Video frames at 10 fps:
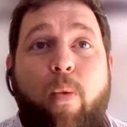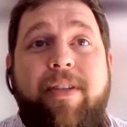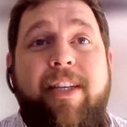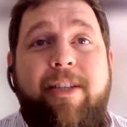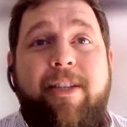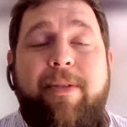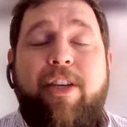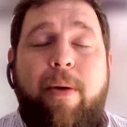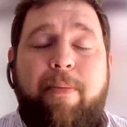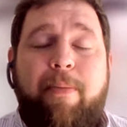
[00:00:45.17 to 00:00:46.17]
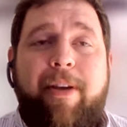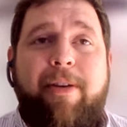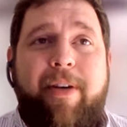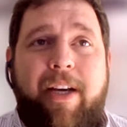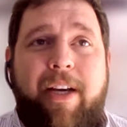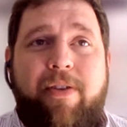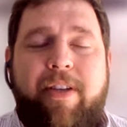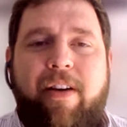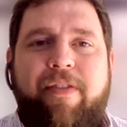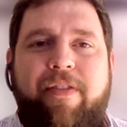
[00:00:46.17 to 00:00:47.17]
What systems can you implement to protect
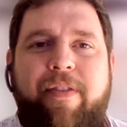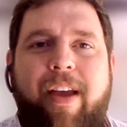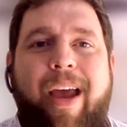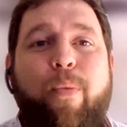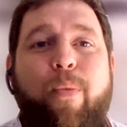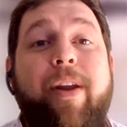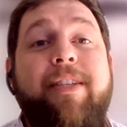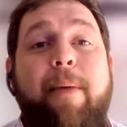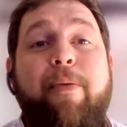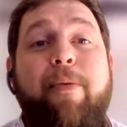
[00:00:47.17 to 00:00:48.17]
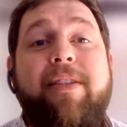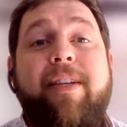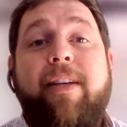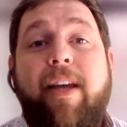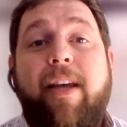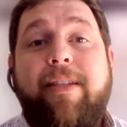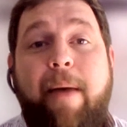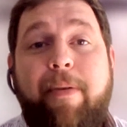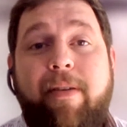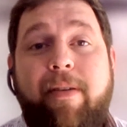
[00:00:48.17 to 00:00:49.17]
yourself? And when a cyber incident does
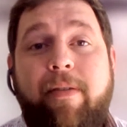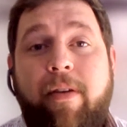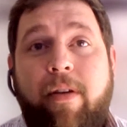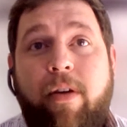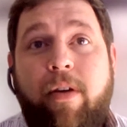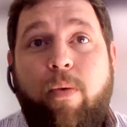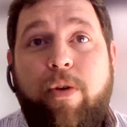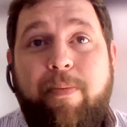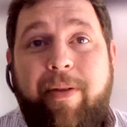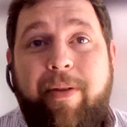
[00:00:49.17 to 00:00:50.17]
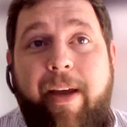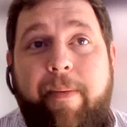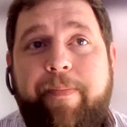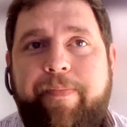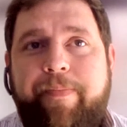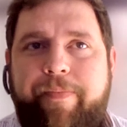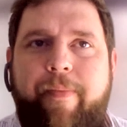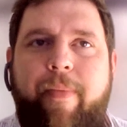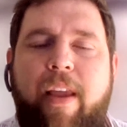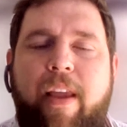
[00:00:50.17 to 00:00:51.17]
happen, what's your plan?
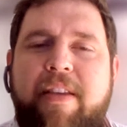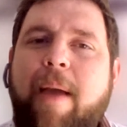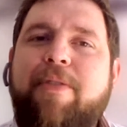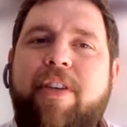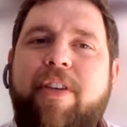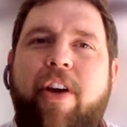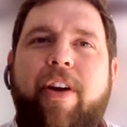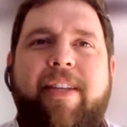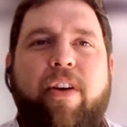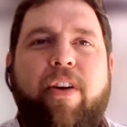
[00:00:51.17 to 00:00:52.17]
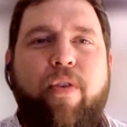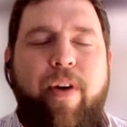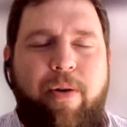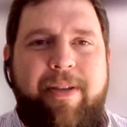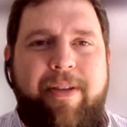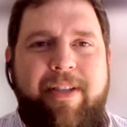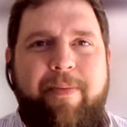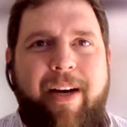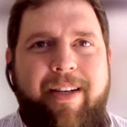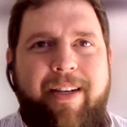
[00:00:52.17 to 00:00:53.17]
Cybersecurity is a critical business
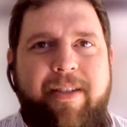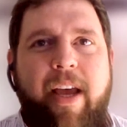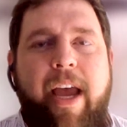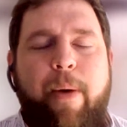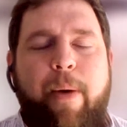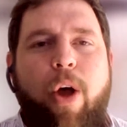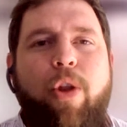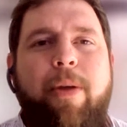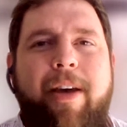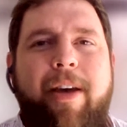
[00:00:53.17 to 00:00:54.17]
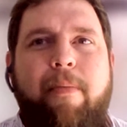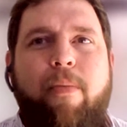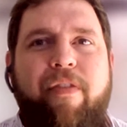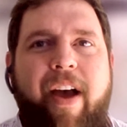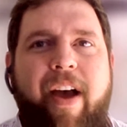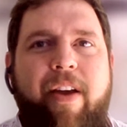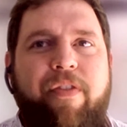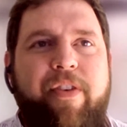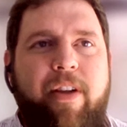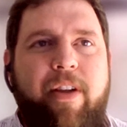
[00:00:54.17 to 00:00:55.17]
practice. It will only become more vital
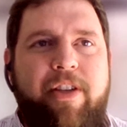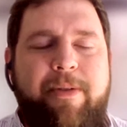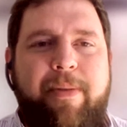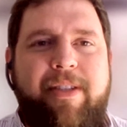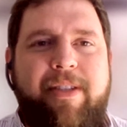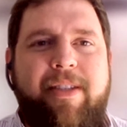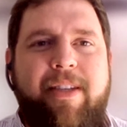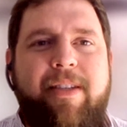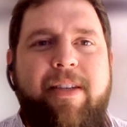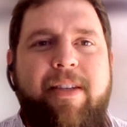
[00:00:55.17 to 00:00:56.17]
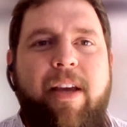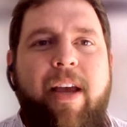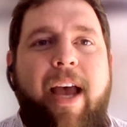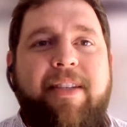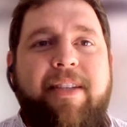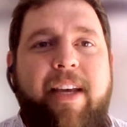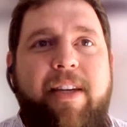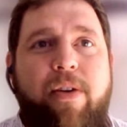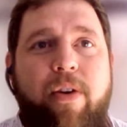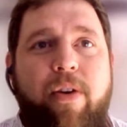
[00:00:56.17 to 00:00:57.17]
for dealerships and businesses as they
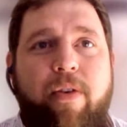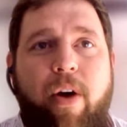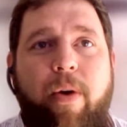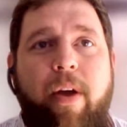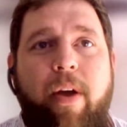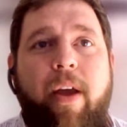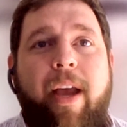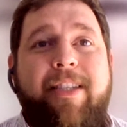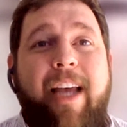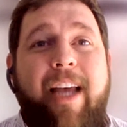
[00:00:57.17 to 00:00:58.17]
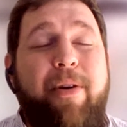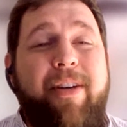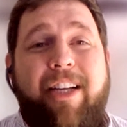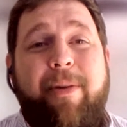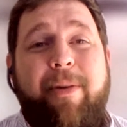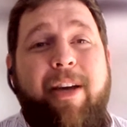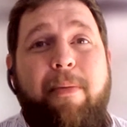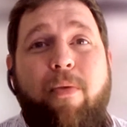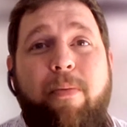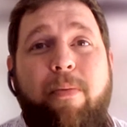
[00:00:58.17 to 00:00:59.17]
continue to grow, and cyber attacks are
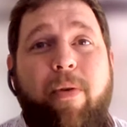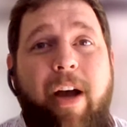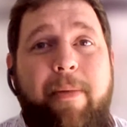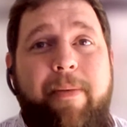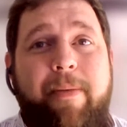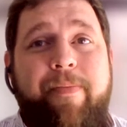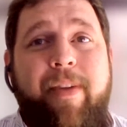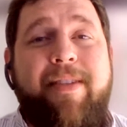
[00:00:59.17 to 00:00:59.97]
becoming more and more common.